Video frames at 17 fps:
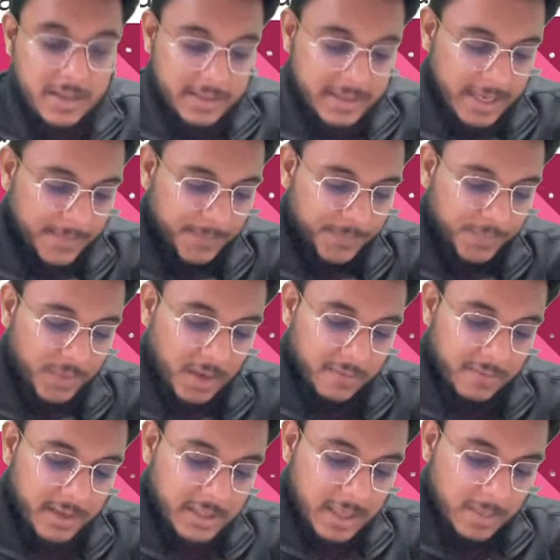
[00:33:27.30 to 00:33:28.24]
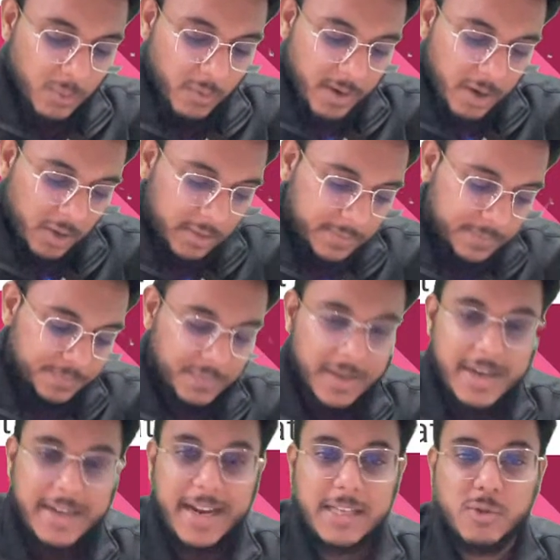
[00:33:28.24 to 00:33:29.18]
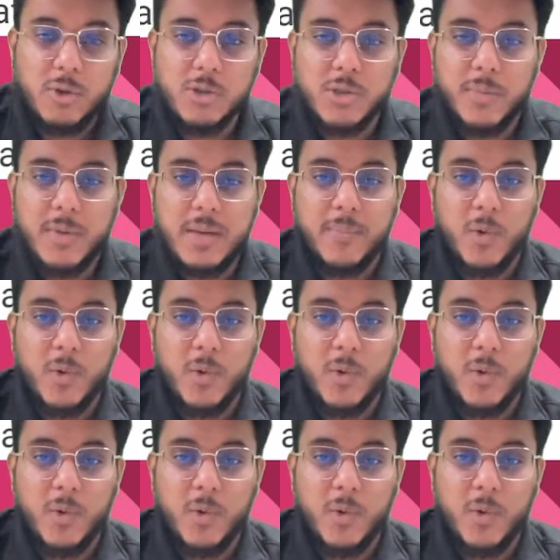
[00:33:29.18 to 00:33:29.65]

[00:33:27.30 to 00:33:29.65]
Then further moving on, it has also been